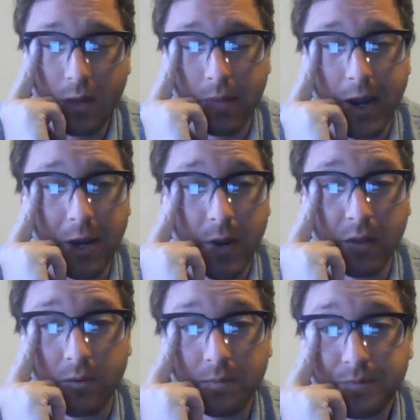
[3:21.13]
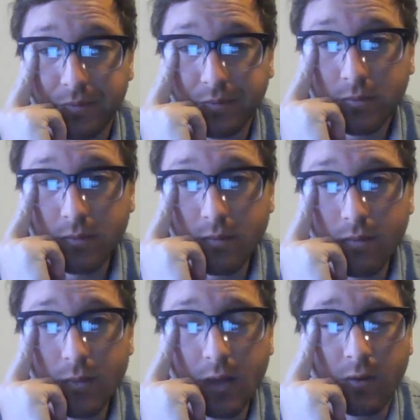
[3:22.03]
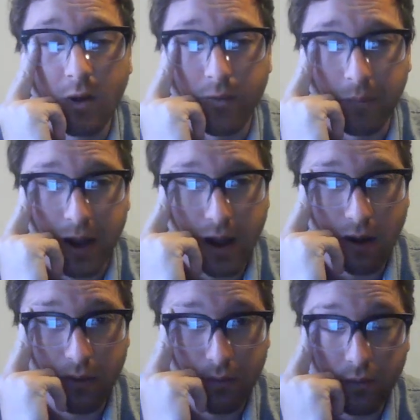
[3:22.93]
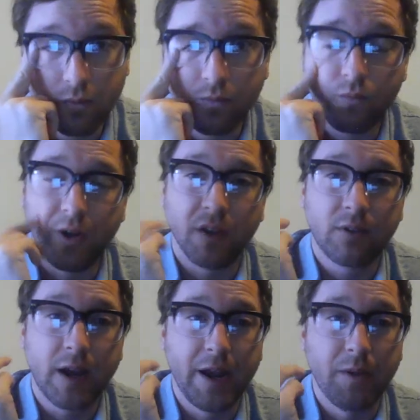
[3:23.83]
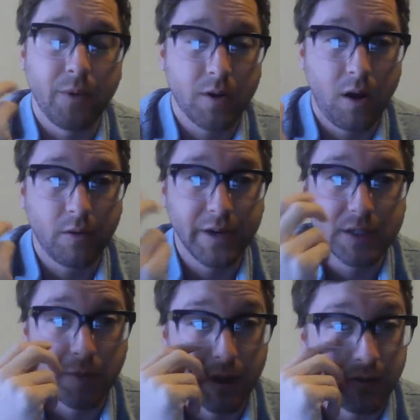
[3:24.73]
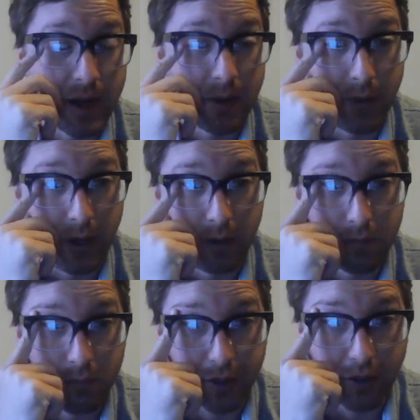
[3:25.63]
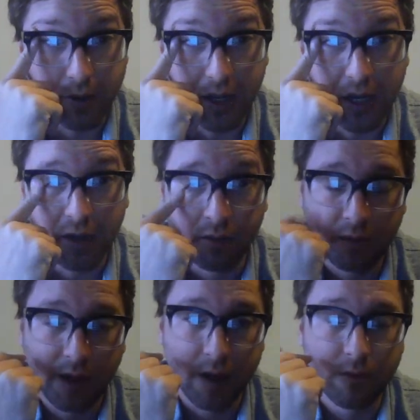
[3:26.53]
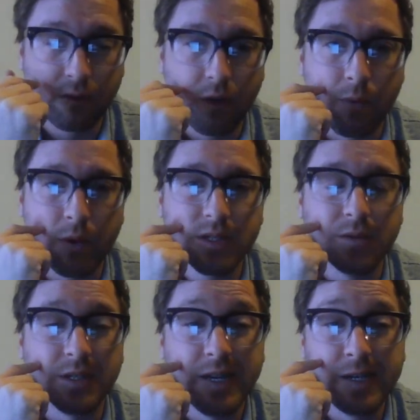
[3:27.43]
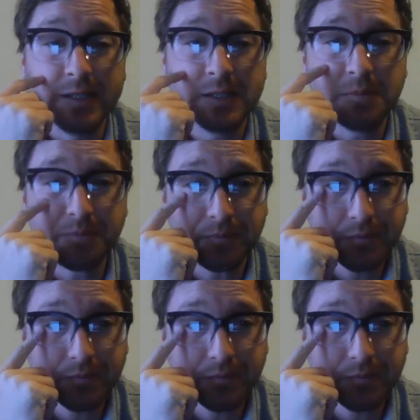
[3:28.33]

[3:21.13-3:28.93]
But anyways, so from there, we decided we were hungry, so we decided we would go to eat instead. So we went to a Denny's.